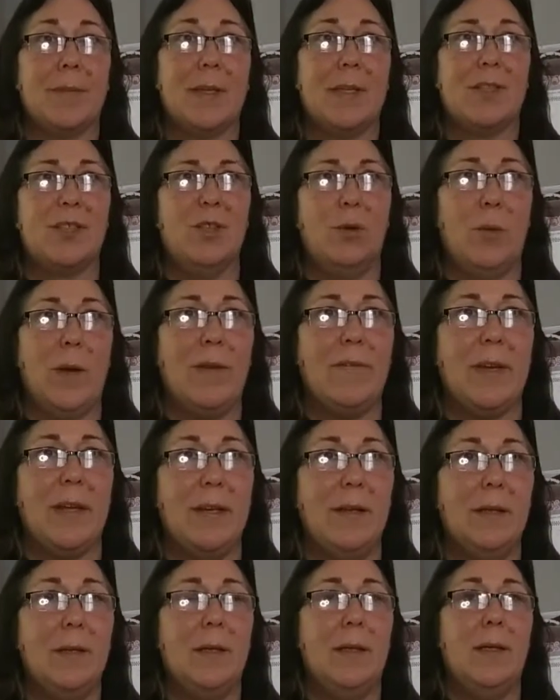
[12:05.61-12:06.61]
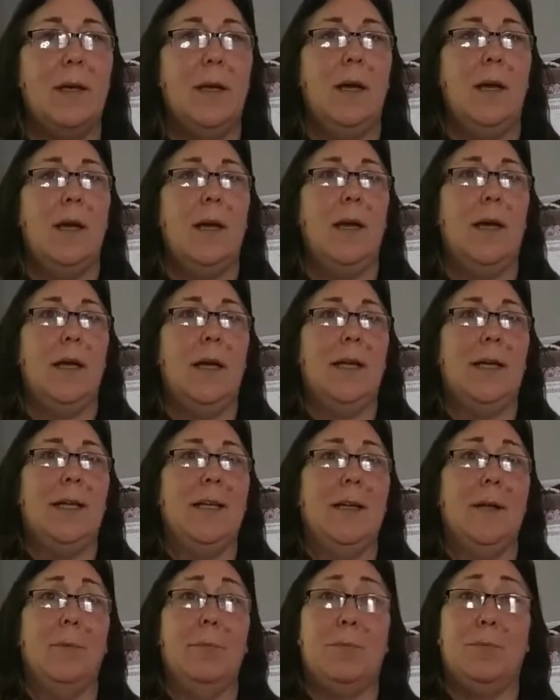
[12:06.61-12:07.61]
still wavy.
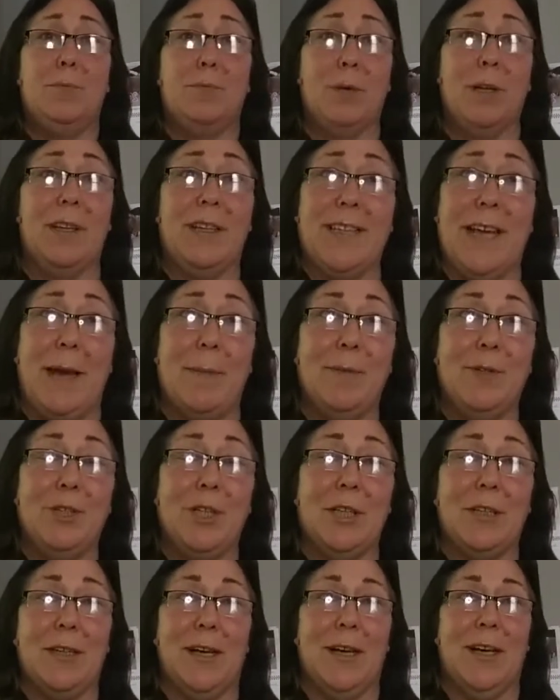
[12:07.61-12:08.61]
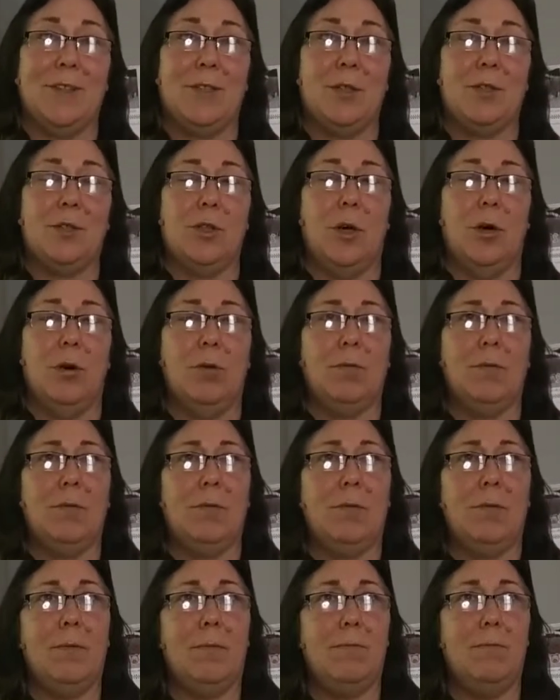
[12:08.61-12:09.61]
Really damaging, guys. So
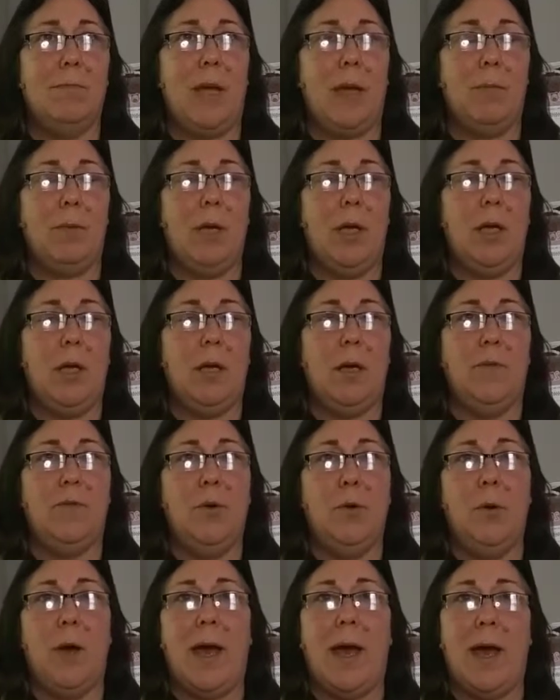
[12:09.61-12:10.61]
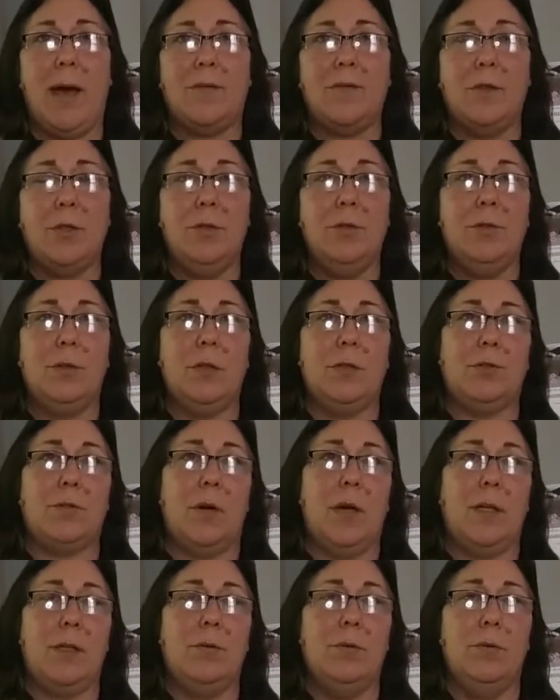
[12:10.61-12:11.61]
maybe if you have to use a
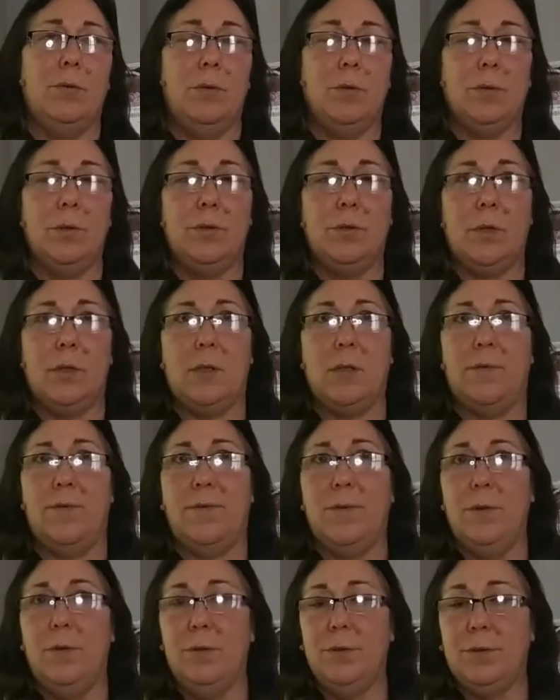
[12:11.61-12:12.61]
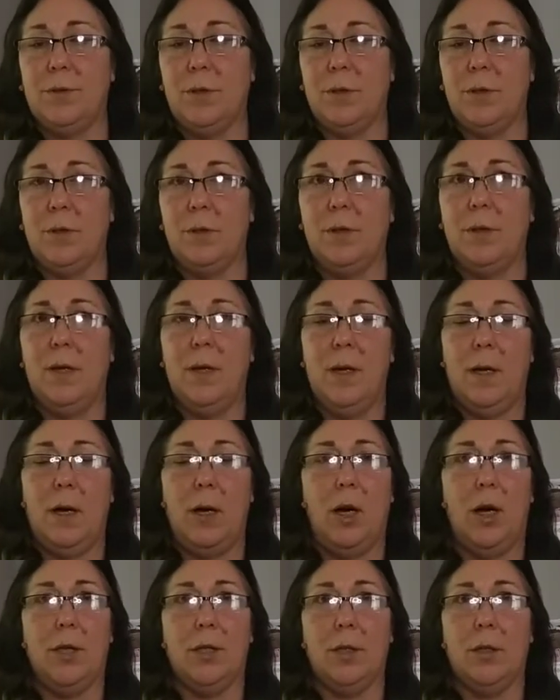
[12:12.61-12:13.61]
dry tool, use a diffuser
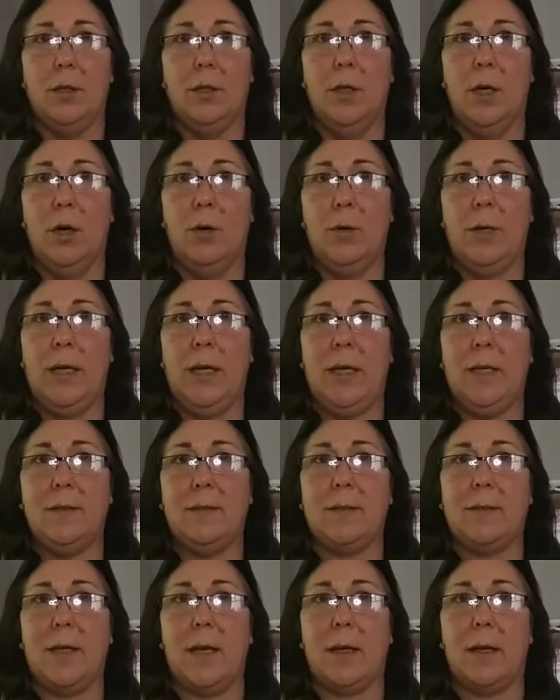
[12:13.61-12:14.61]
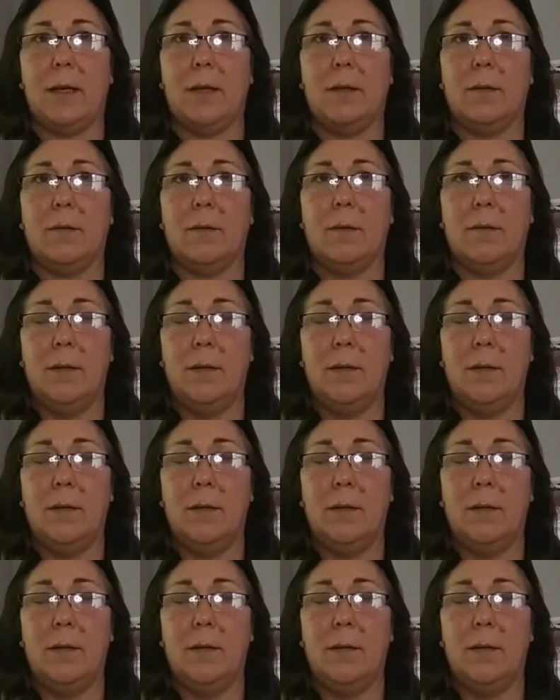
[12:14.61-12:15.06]
on a low heat setting.